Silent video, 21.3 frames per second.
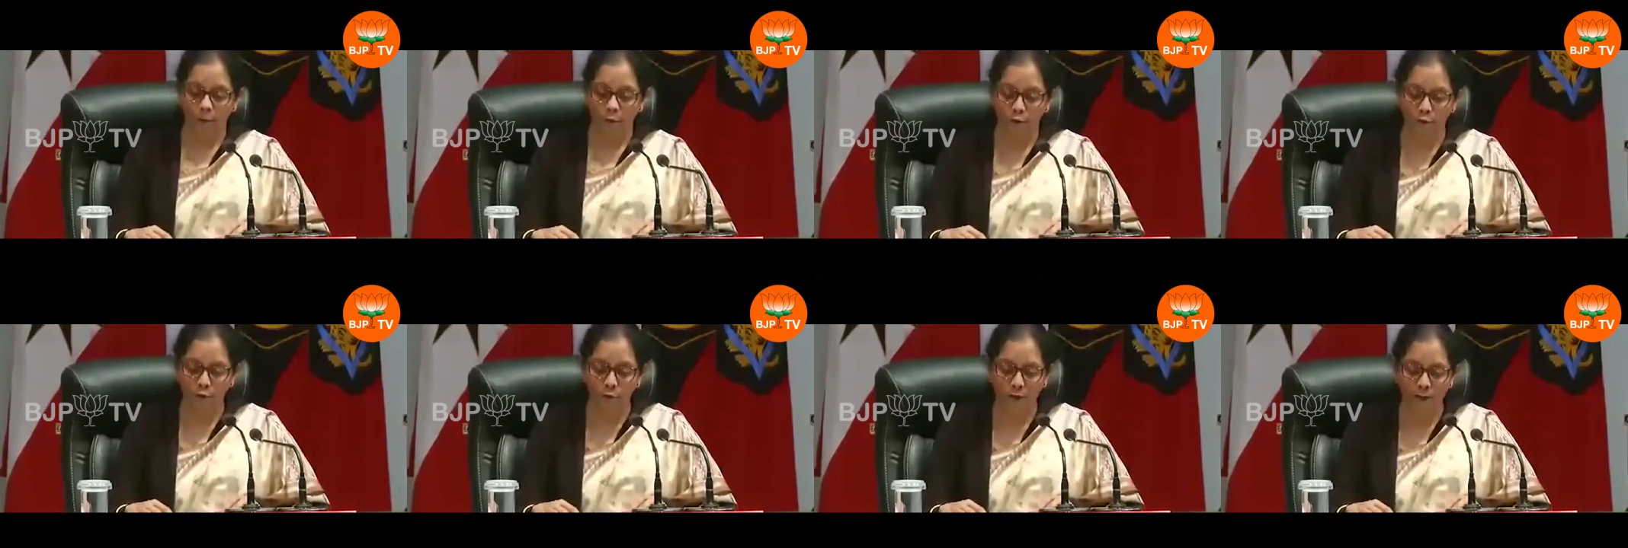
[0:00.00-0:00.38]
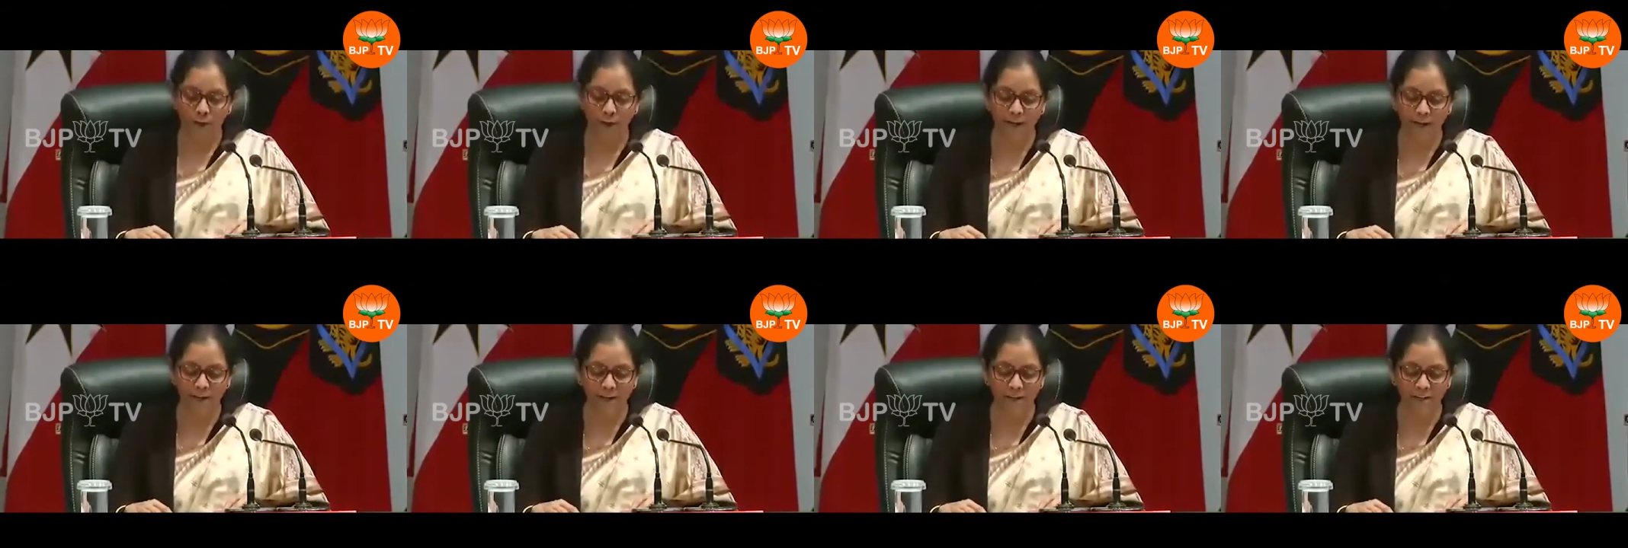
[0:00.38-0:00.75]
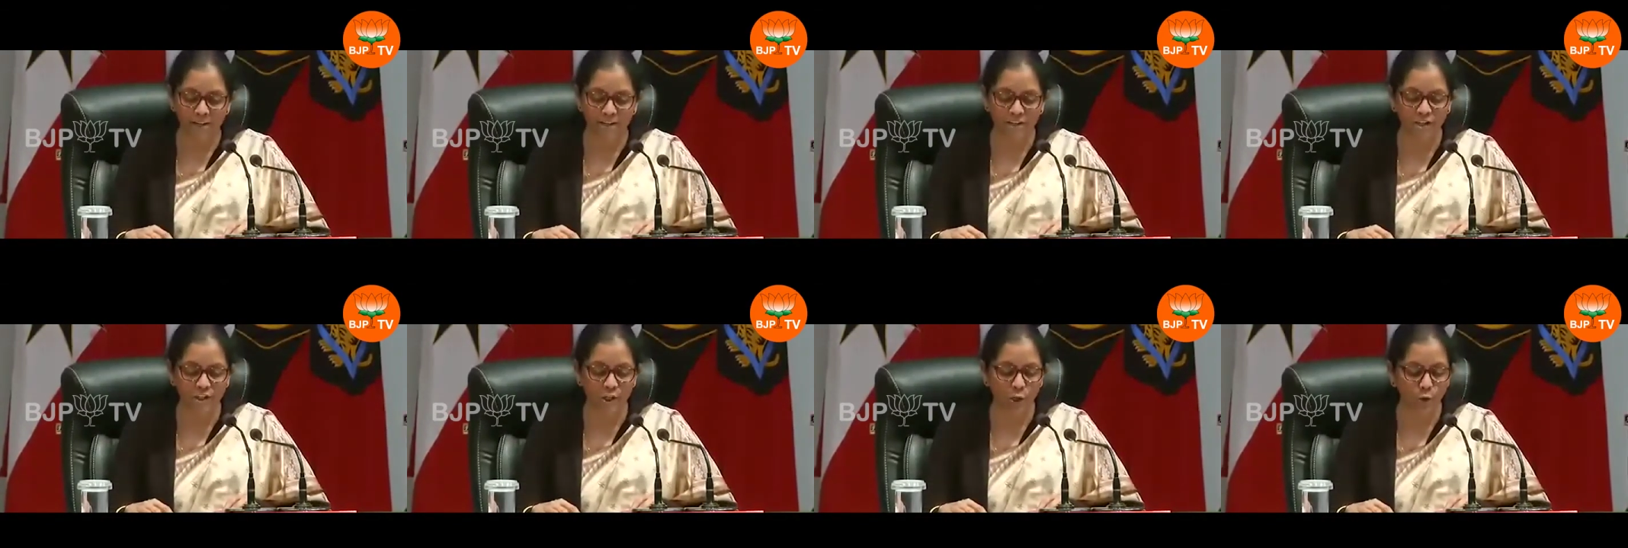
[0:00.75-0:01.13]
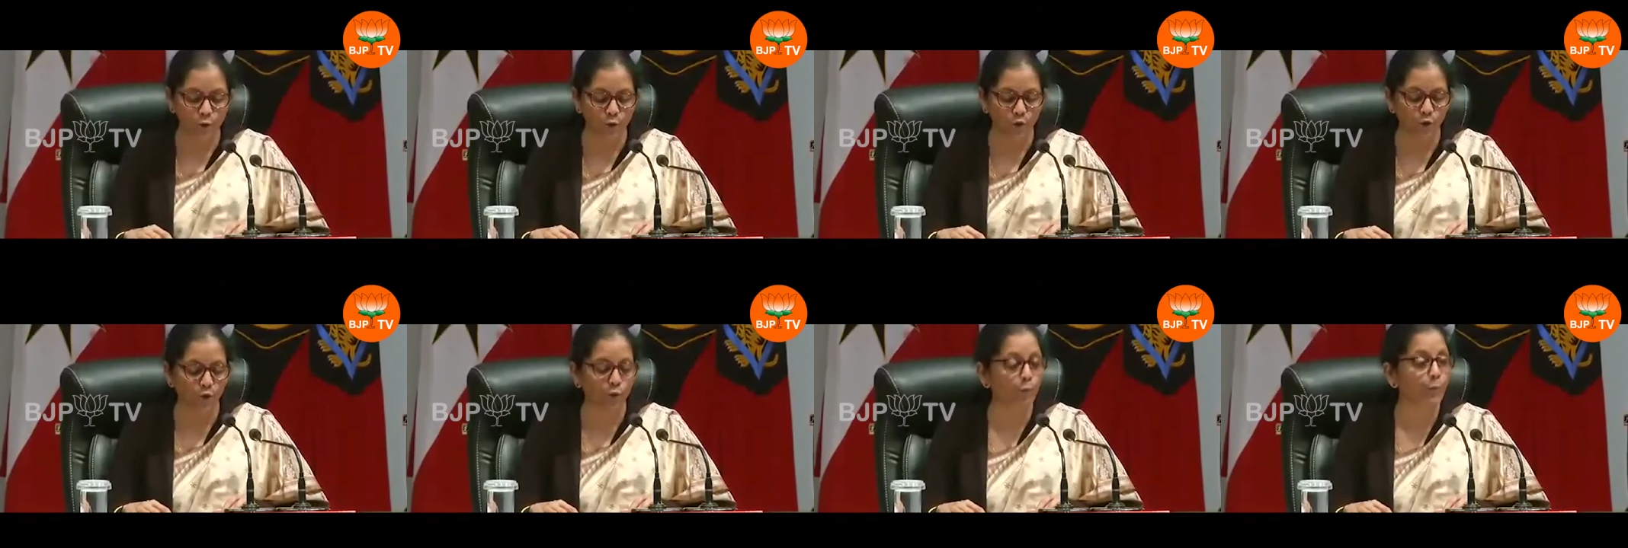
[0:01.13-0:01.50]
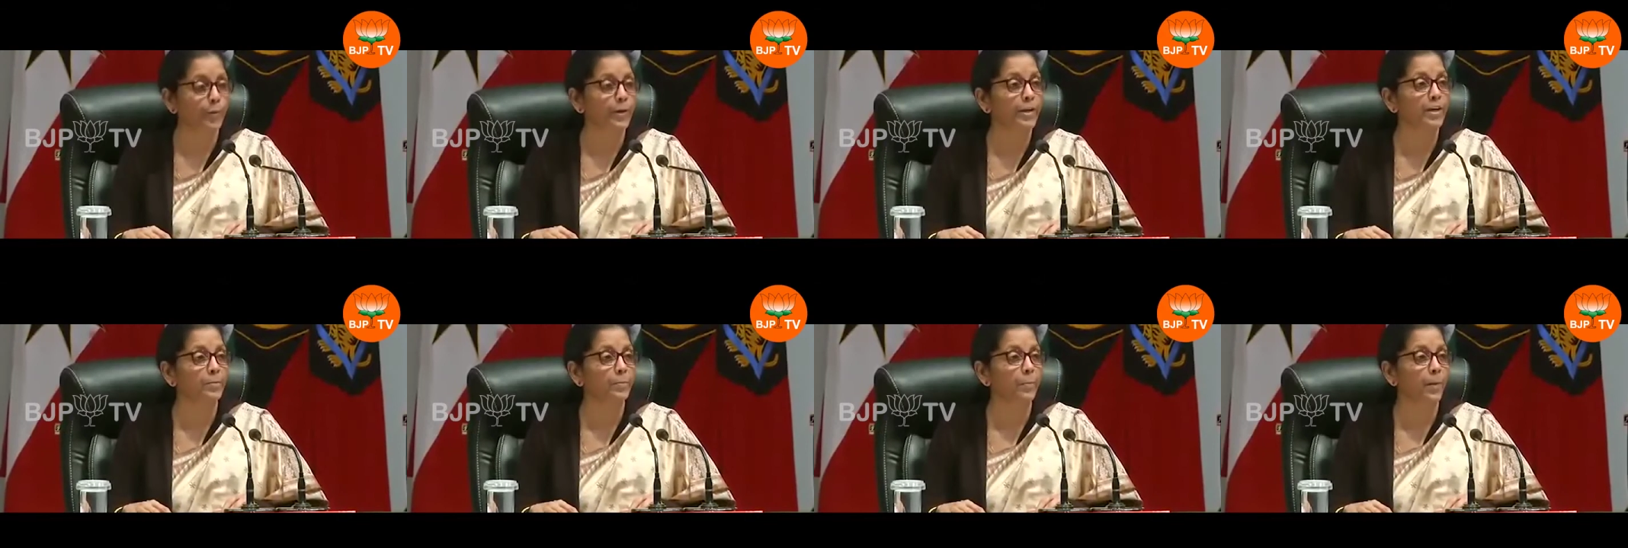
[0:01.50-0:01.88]
to the areas south of
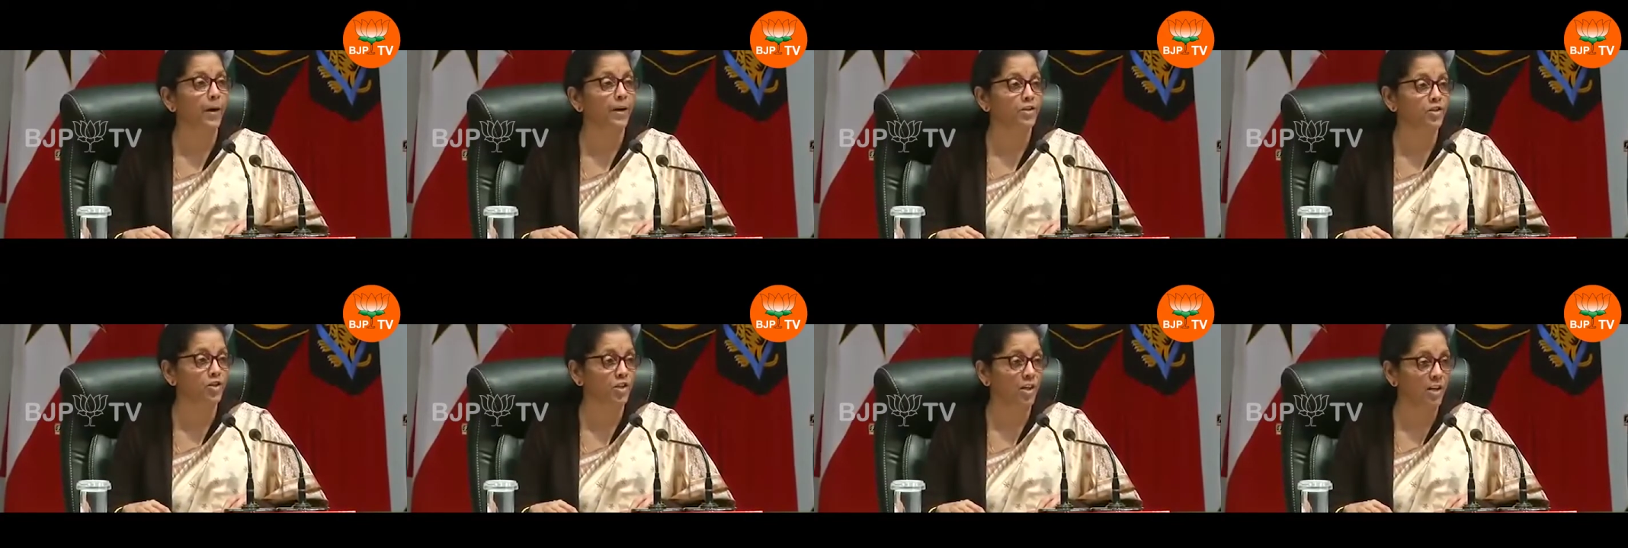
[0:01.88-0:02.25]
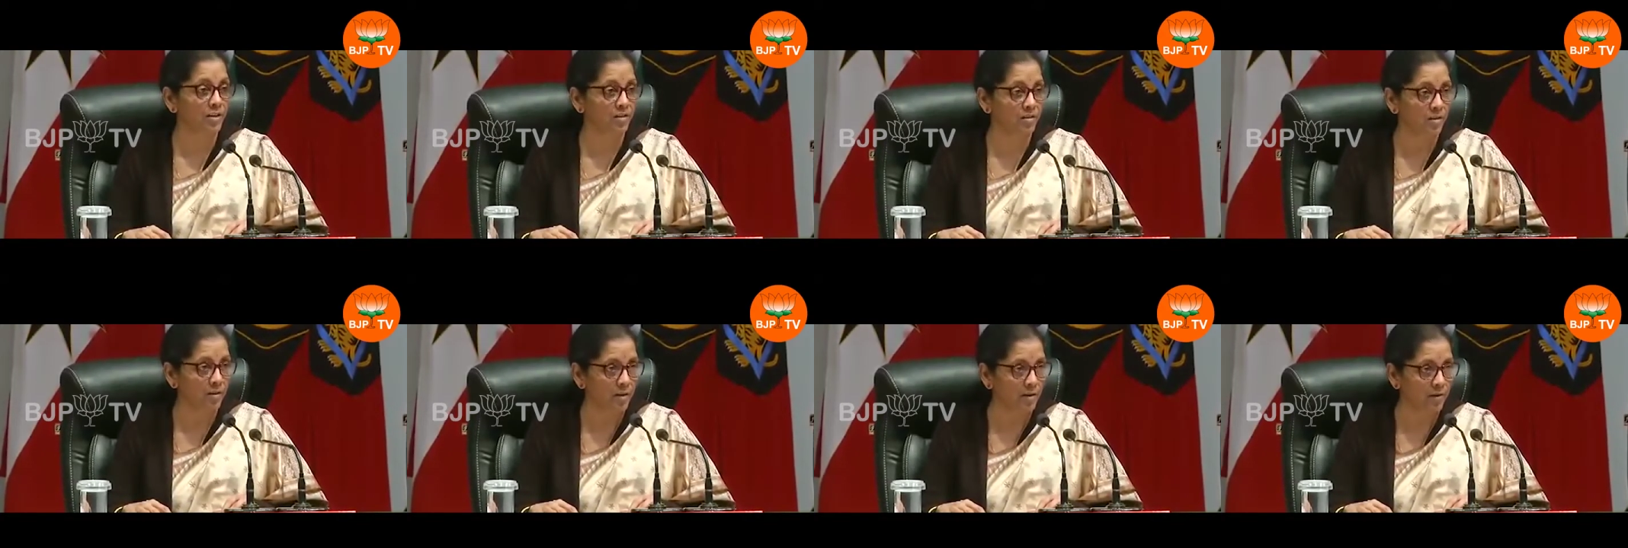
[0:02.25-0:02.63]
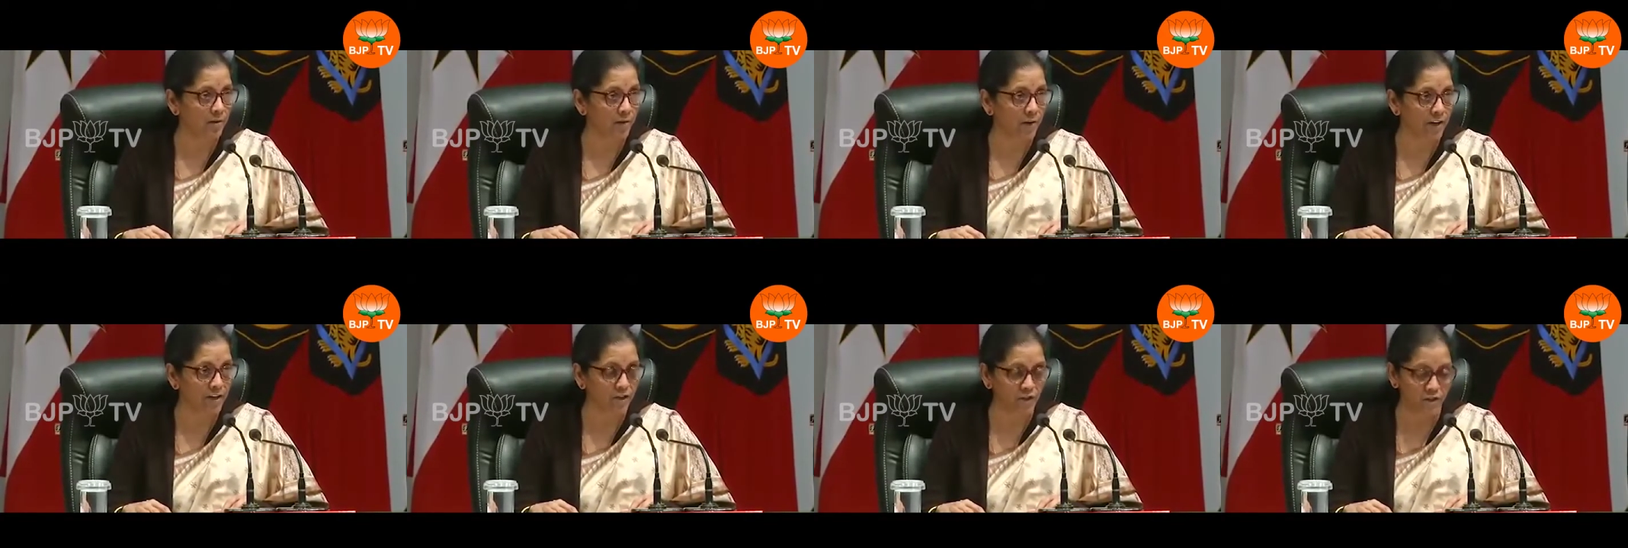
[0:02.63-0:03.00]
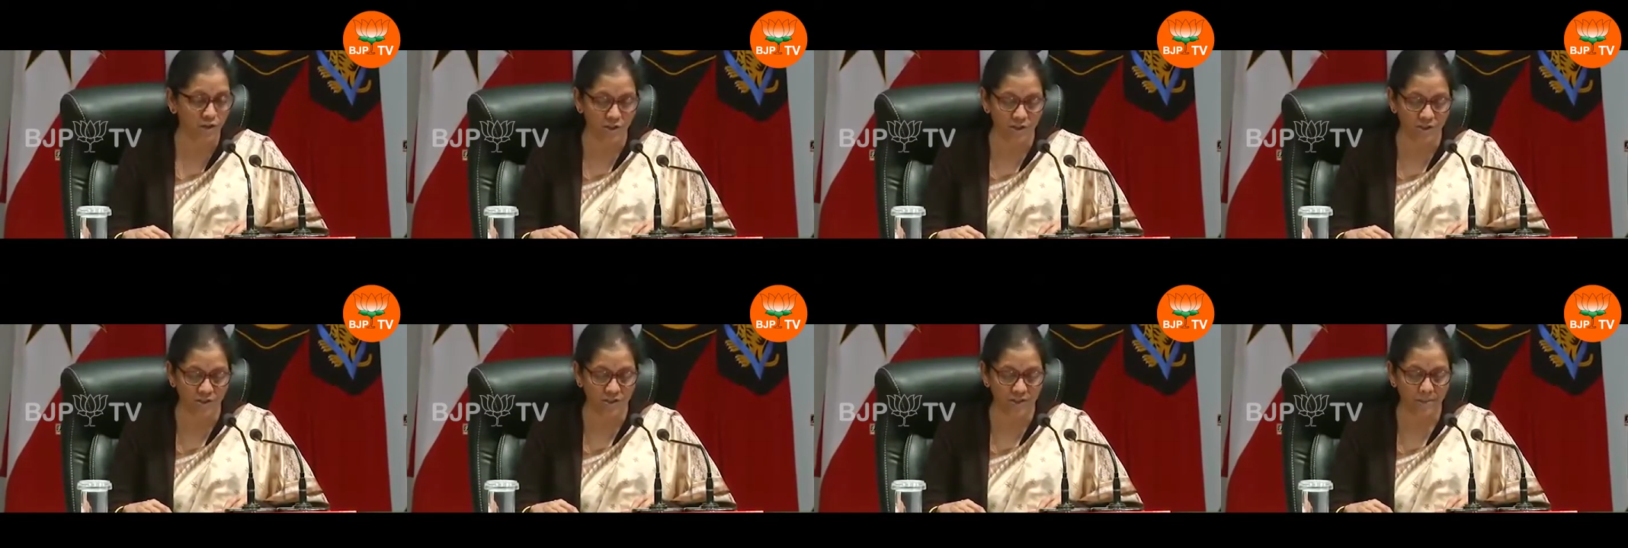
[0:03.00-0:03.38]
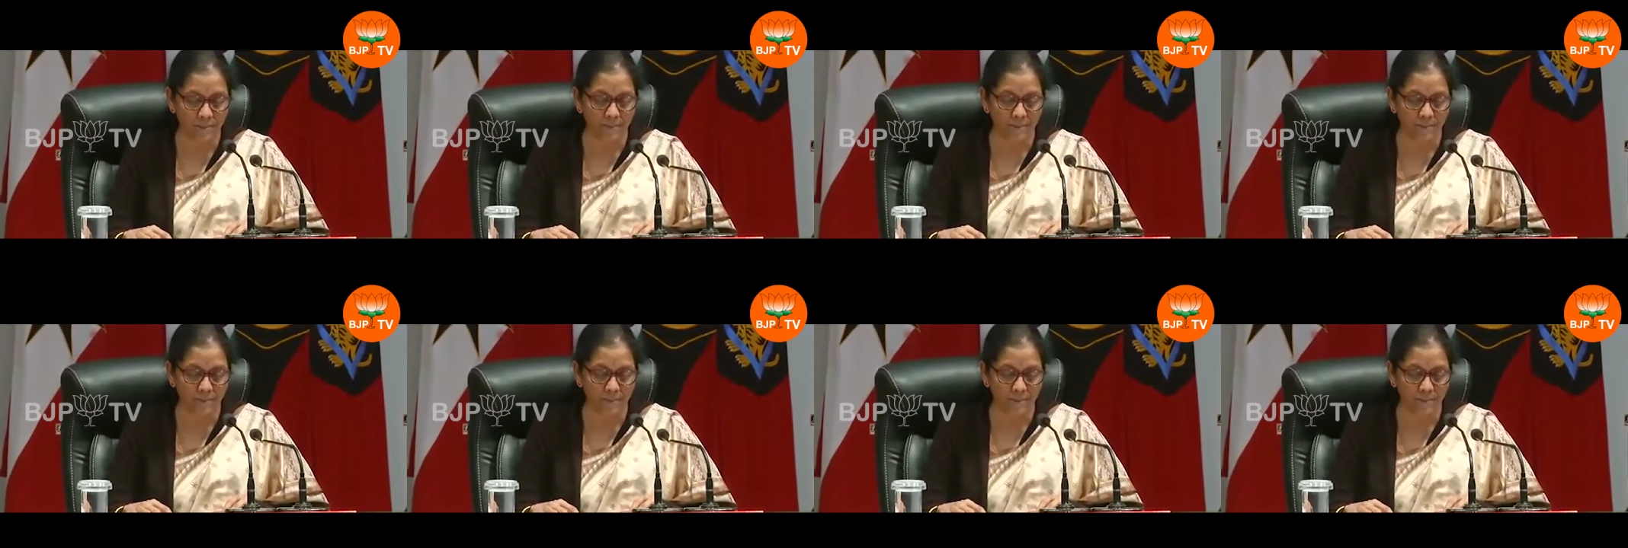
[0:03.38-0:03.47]
Pir Panjal ranges